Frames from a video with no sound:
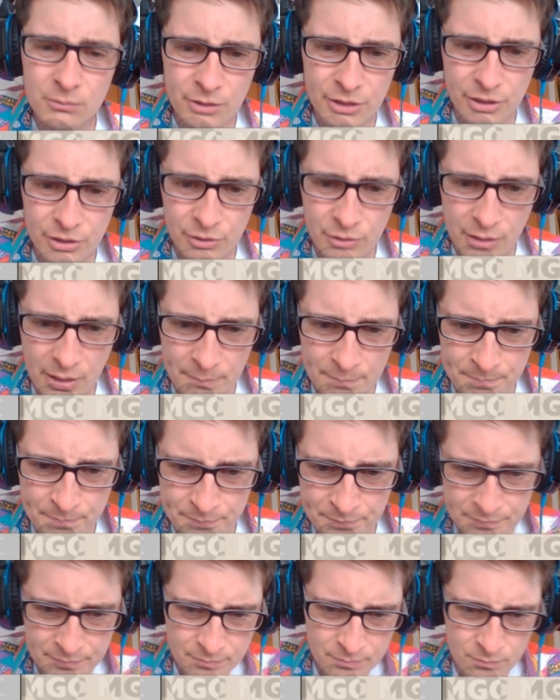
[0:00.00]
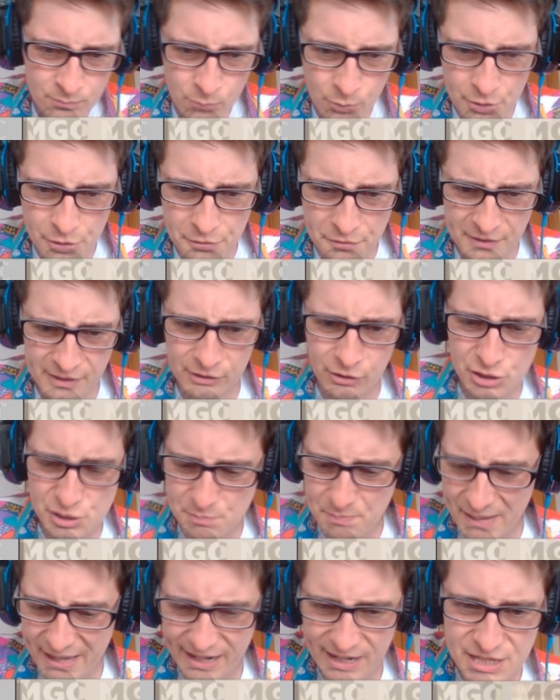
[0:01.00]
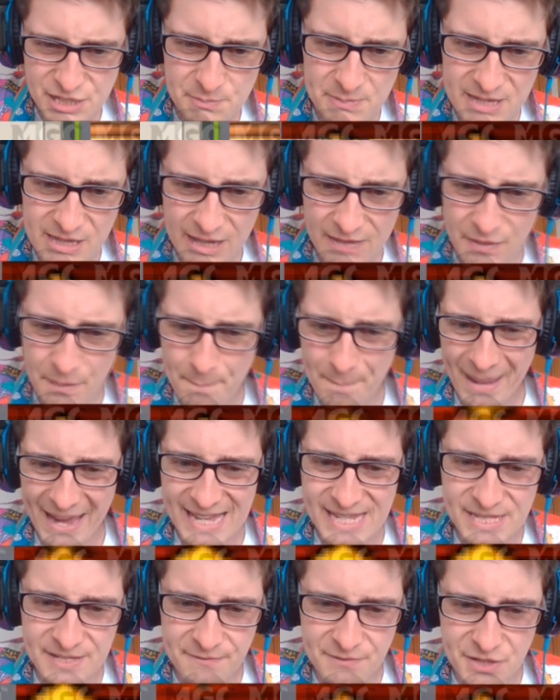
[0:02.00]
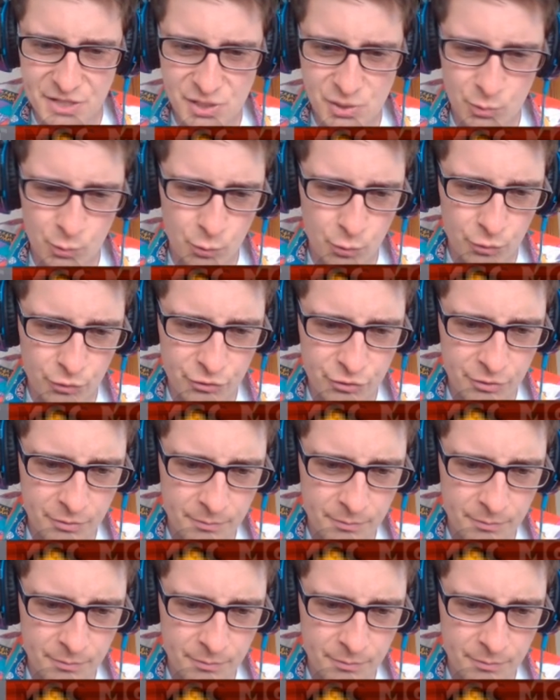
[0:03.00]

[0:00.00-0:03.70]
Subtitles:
do you think looks better to be like the base of the sword?